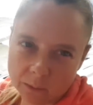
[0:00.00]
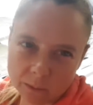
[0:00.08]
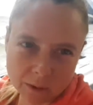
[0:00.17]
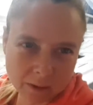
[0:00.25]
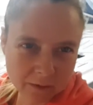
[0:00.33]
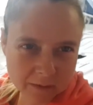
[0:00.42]
or
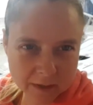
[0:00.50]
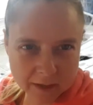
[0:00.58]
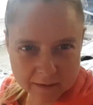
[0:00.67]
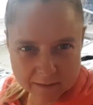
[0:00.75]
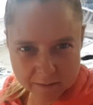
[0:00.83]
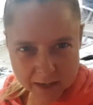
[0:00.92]
close to getting
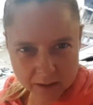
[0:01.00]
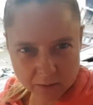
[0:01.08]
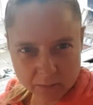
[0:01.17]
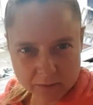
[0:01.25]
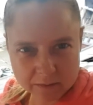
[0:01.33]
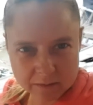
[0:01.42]
some colour
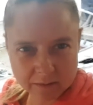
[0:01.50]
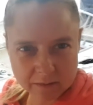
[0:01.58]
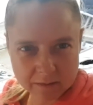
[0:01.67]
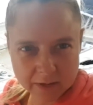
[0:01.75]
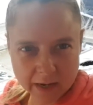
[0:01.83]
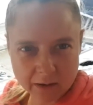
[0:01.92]
on this
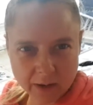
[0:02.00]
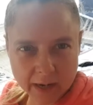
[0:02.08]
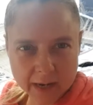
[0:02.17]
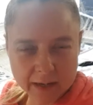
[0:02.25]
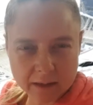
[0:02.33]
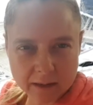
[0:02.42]

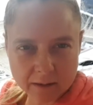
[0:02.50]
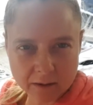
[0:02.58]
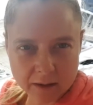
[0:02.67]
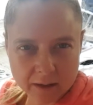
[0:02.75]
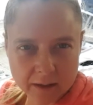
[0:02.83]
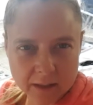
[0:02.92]
tailgate that
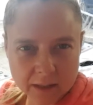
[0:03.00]
I